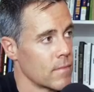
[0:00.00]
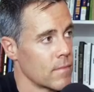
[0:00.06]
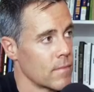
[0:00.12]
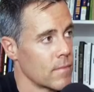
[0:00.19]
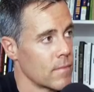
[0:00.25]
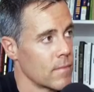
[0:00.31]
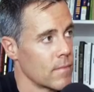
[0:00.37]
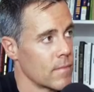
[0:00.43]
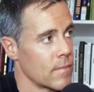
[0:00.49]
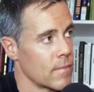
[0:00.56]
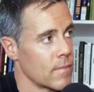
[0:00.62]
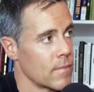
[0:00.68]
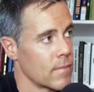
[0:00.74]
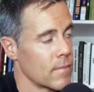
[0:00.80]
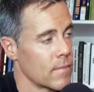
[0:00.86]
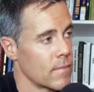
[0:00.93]

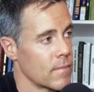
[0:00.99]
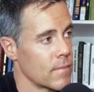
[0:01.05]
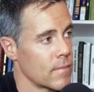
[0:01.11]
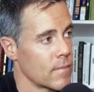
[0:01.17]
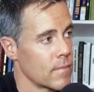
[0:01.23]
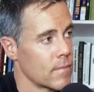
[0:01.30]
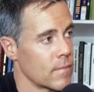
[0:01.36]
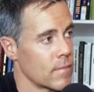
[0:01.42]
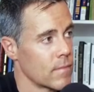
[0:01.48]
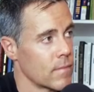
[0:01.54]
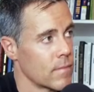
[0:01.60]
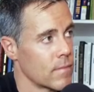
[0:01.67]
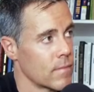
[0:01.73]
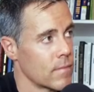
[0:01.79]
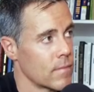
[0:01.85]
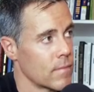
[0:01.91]

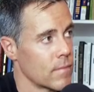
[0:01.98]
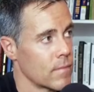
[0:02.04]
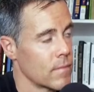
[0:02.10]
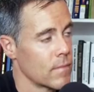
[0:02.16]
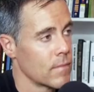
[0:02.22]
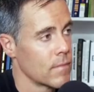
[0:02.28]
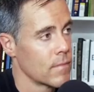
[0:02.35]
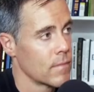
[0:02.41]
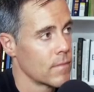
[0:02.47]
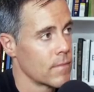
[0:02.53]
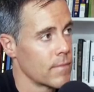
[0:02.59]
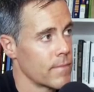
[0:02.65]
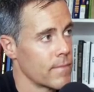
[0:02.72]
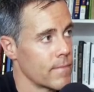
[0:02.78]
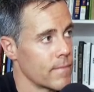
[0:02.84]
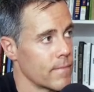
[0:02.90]

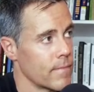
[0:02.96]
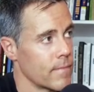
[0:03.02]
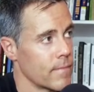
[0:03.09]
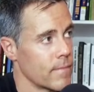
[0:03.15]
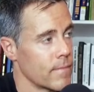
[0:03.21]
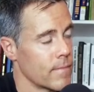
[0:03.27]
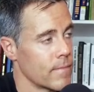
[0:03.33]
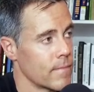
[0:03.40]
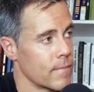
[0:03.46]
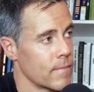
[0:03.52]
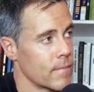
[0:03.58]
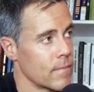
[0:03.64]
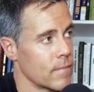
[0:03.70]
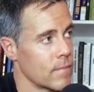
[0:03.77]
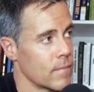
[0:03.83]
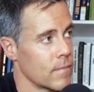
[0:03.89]

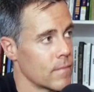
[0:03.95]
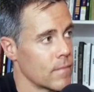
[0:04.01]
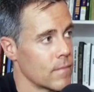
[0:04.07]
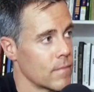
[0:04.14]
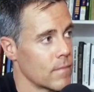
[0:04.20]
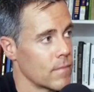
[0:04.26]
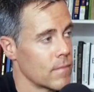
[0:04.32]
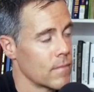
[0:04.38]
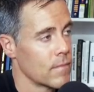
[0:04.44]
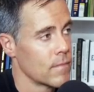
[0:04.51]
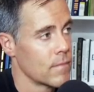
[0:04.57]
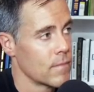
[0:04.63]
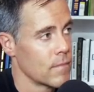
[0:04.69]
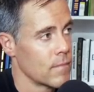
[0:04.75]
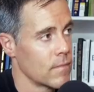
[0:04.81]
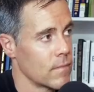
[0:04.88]

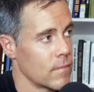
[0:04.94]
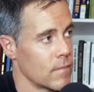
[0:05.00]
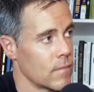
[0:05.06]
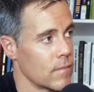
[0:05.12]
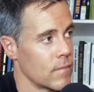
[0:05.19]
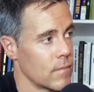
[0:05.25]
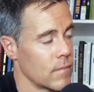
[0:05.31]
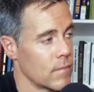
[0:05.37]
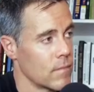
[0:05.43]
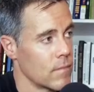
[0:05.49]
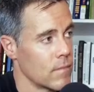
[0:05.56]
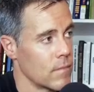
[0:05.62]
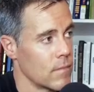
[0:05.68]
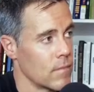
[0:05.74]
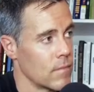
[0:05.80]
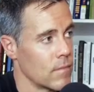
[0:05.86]

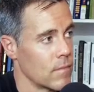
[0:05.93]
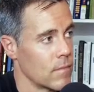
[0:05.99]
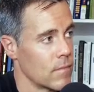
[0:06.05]
(silent)